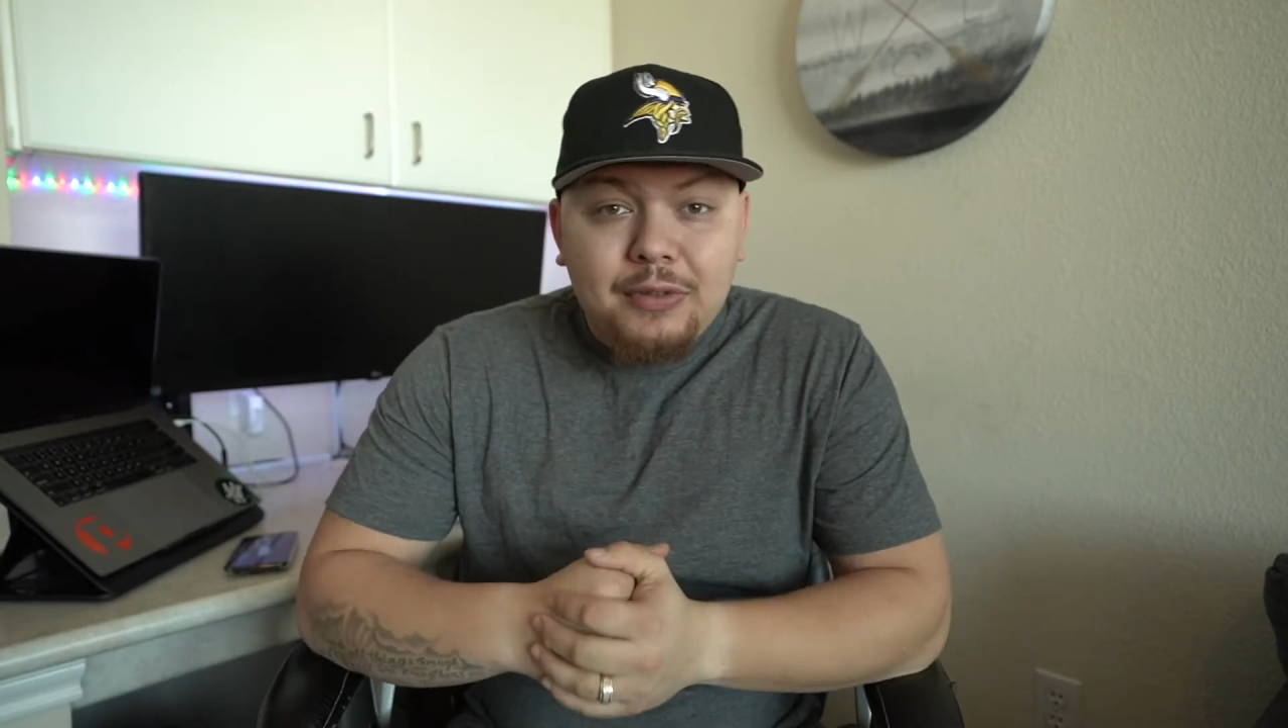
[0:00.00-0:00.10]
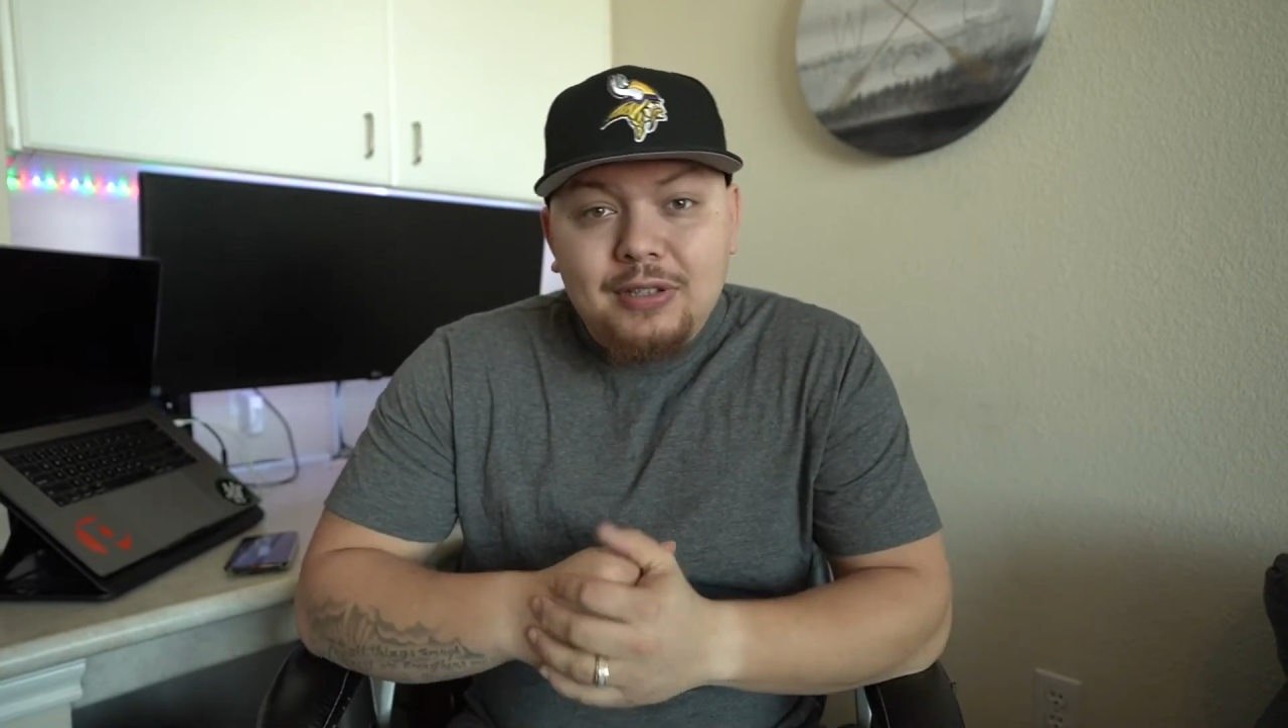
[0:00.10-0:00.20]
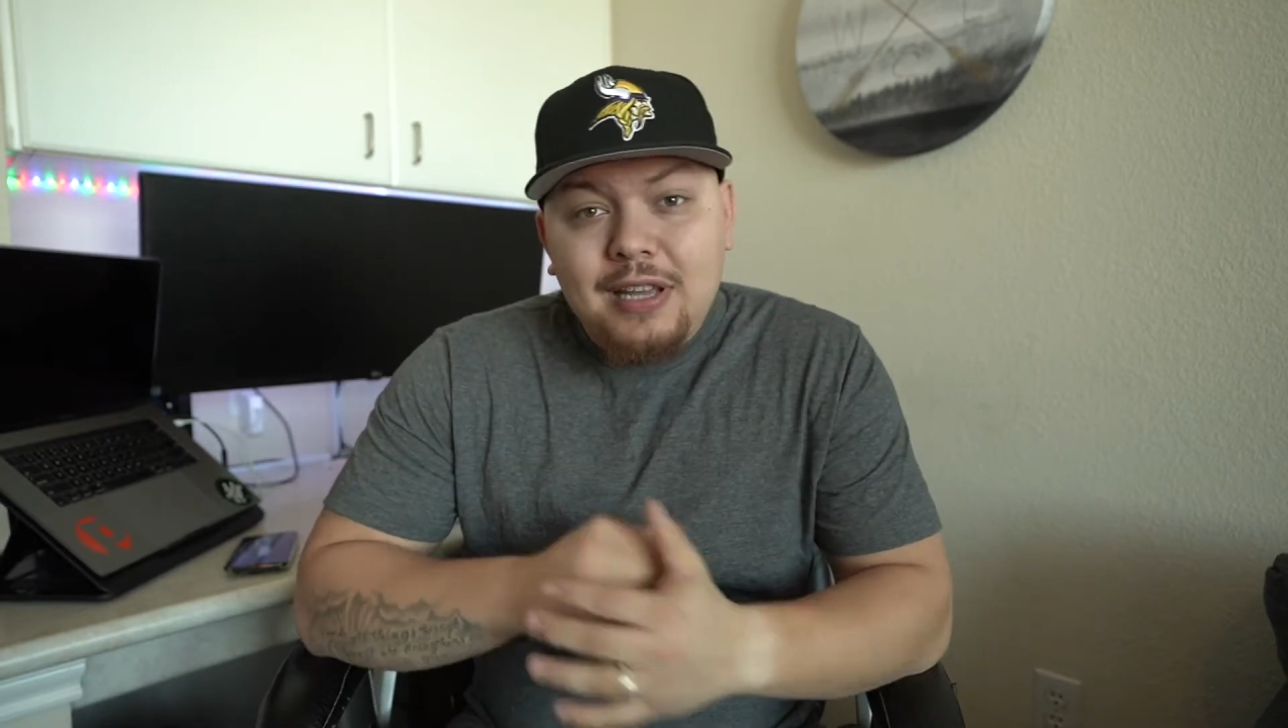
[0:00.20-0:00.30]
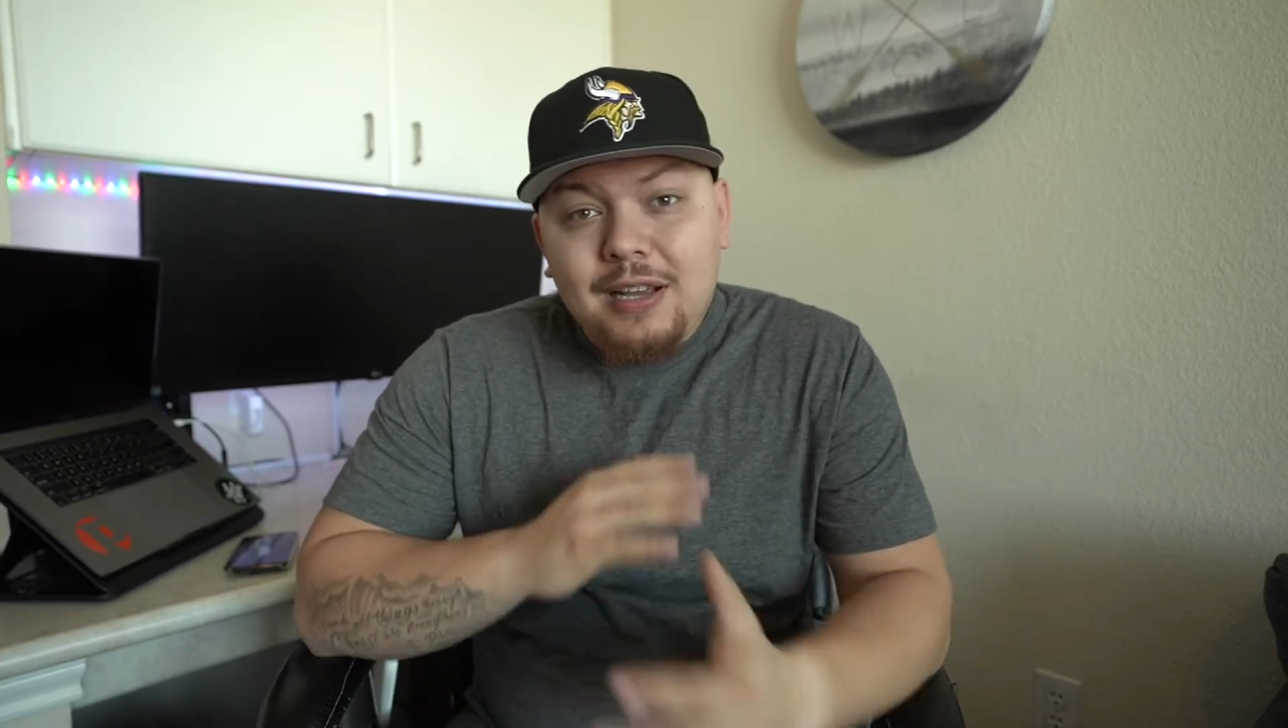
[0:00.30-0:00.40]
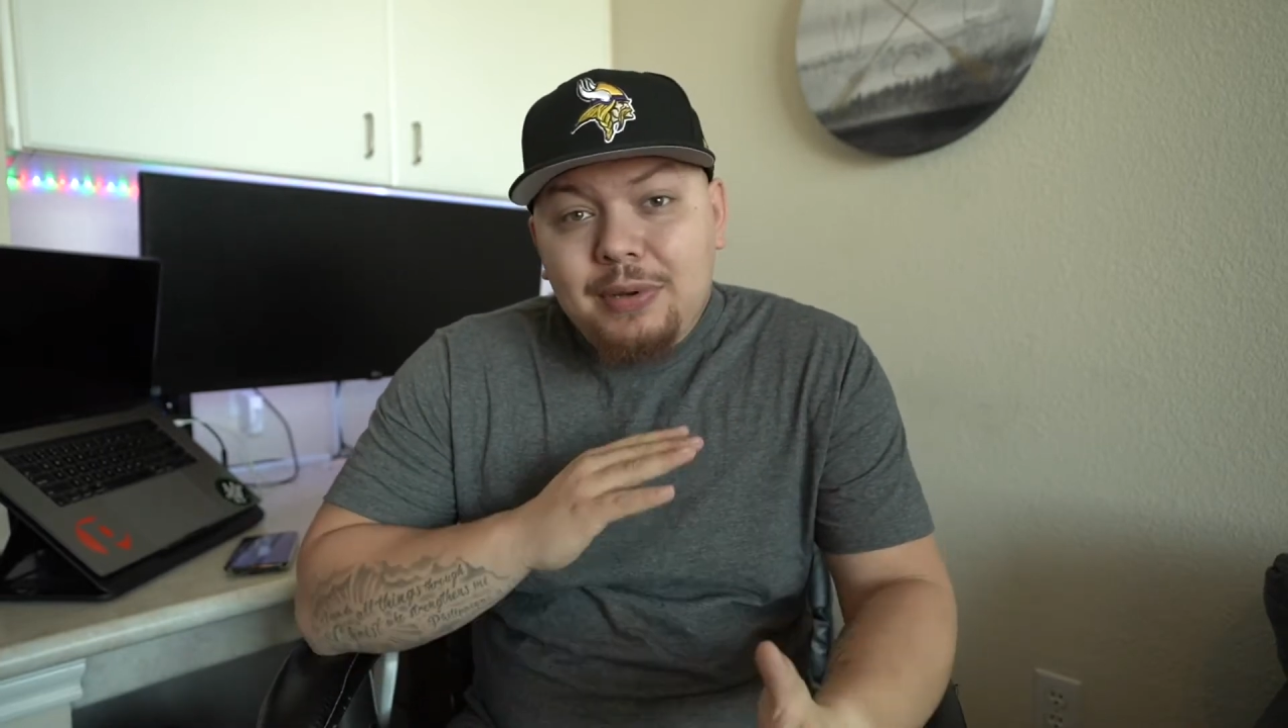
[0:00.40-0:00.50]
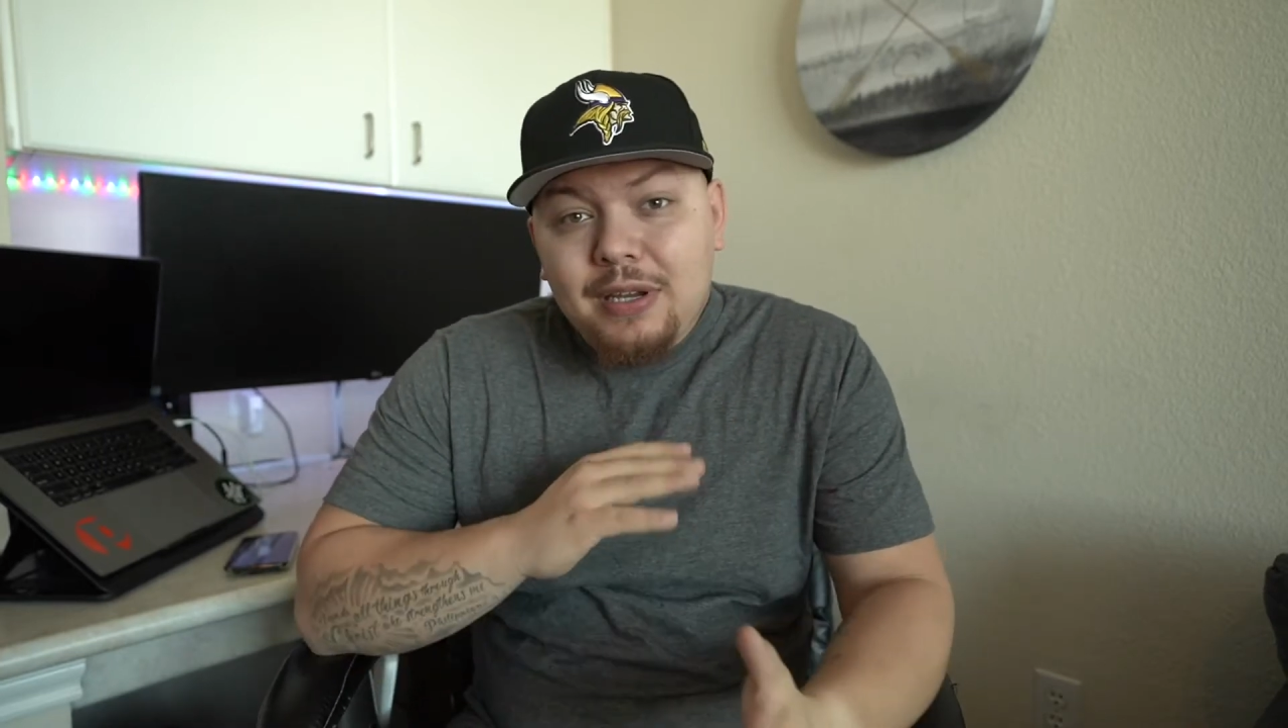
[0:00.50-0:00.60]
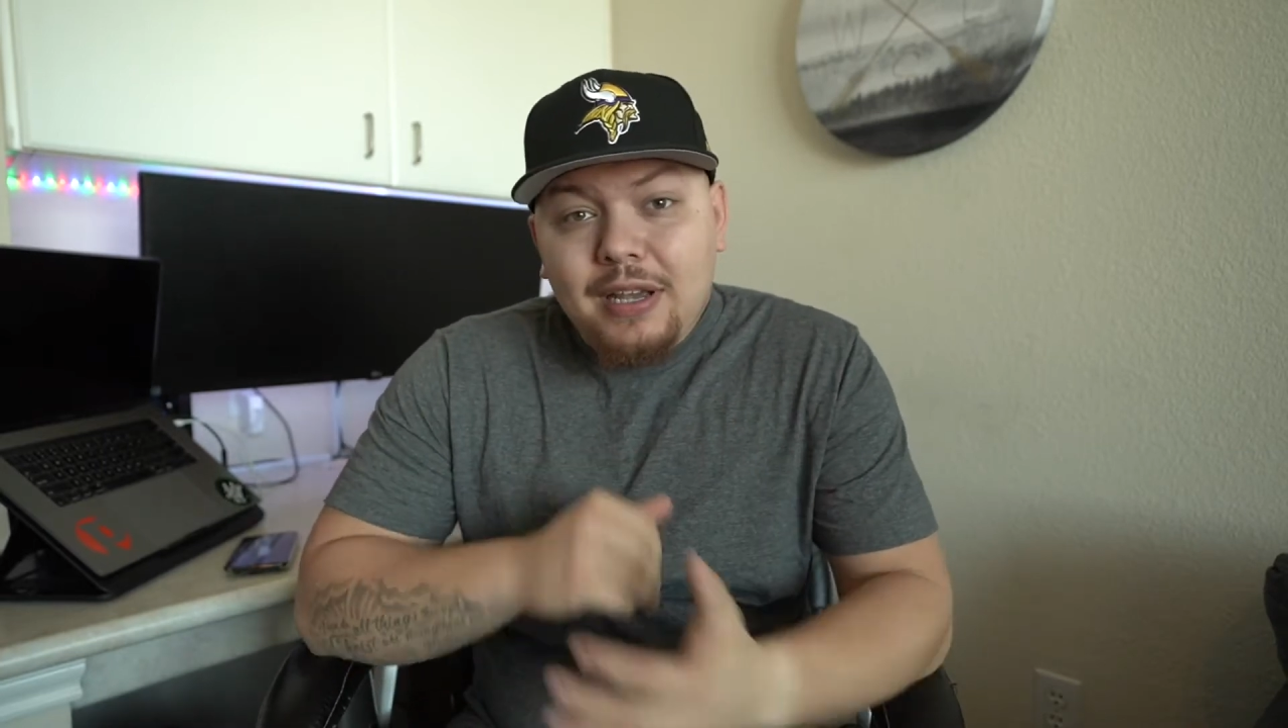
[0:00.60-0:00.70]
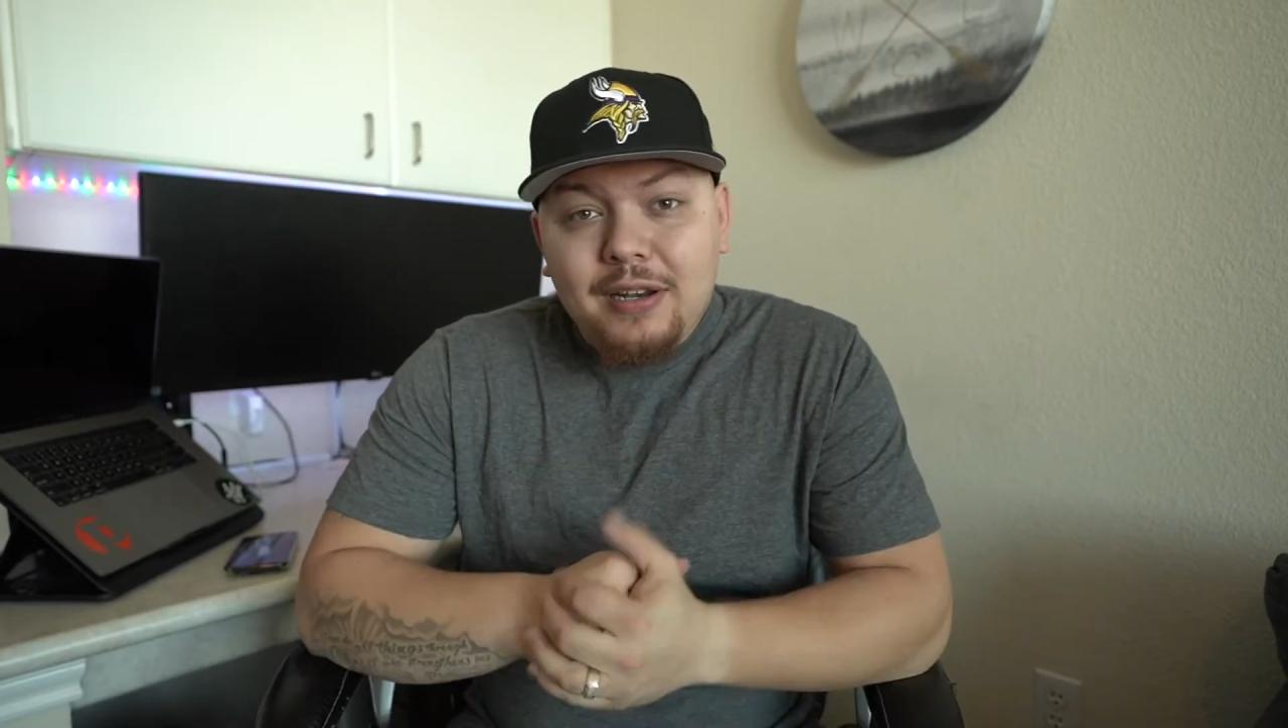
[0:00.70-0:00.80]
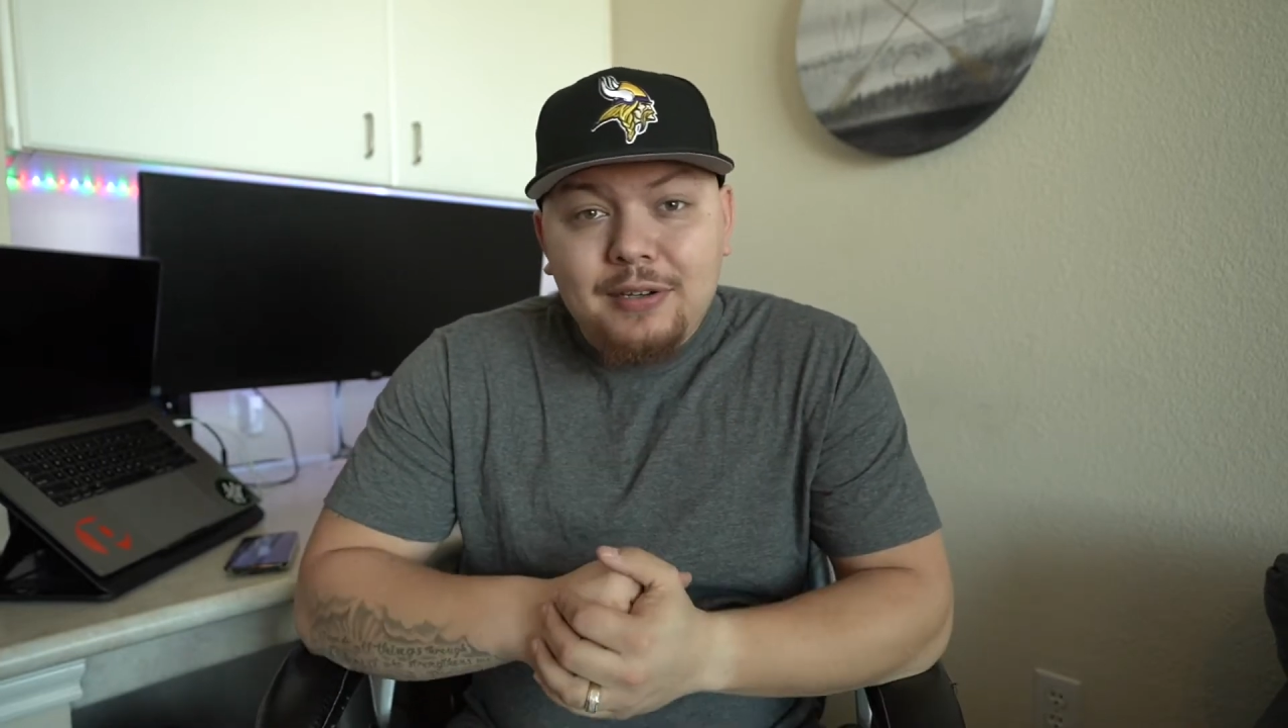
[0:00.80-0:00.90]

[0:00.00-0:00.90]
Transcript: take a peek at